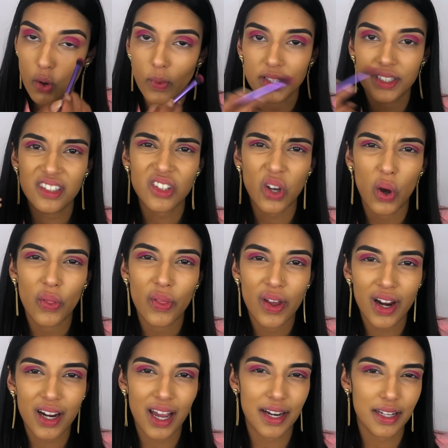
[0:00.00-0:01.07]
once it's on
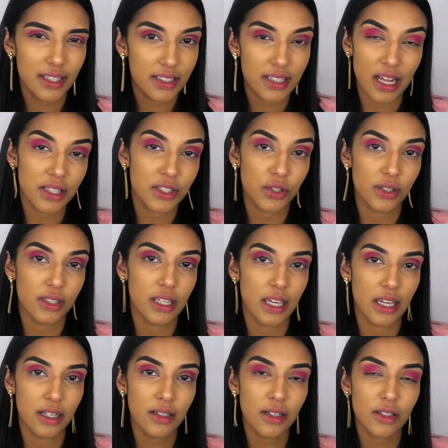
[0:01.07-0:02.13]
there, it kind of stains your
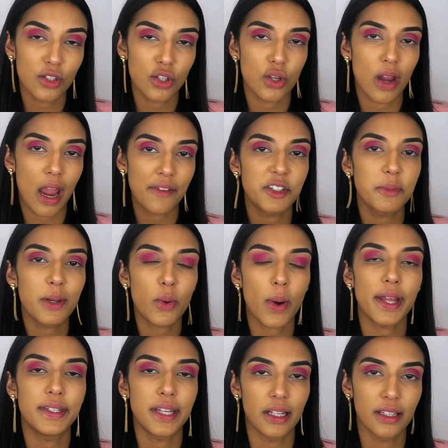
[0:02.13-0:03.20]
skin, and so you have to be
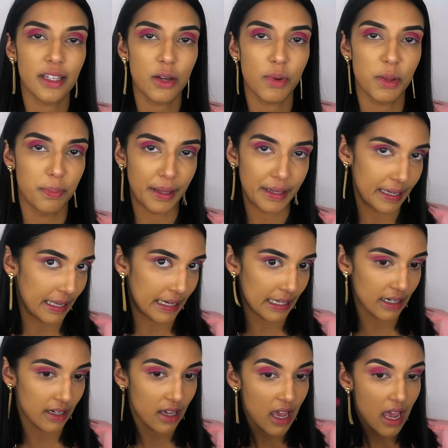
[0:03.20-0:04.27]
quite delicate with blending it
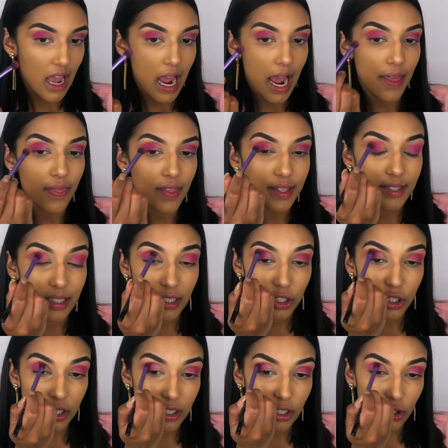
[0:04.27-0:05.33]
in. And this
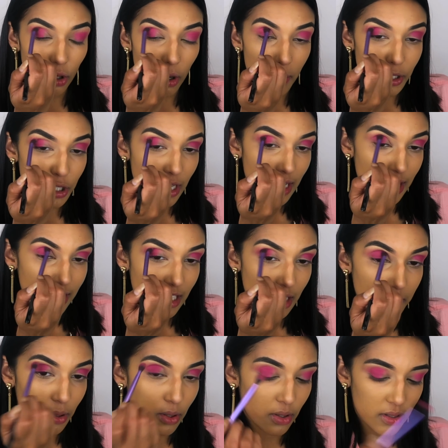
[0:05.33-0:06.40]
is just so much
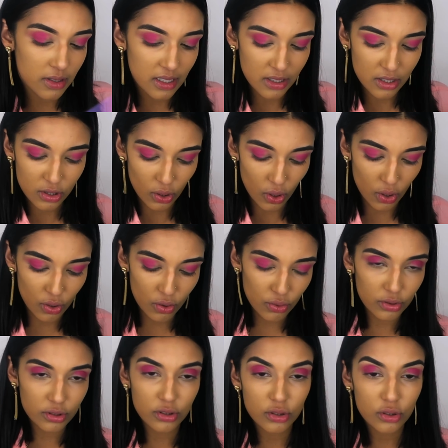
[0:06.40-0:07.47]
easier because it's
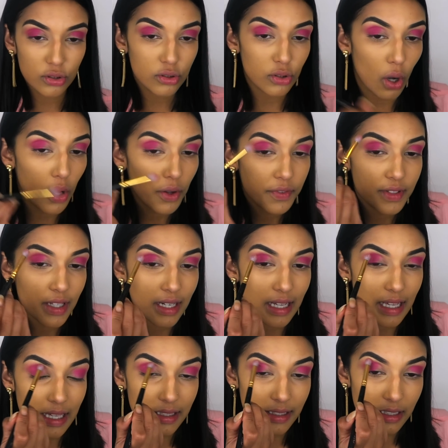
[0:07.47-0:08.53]
so soft and
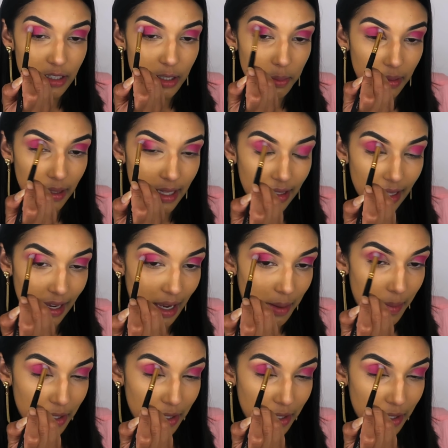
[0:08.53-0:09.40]
easy to blend, like I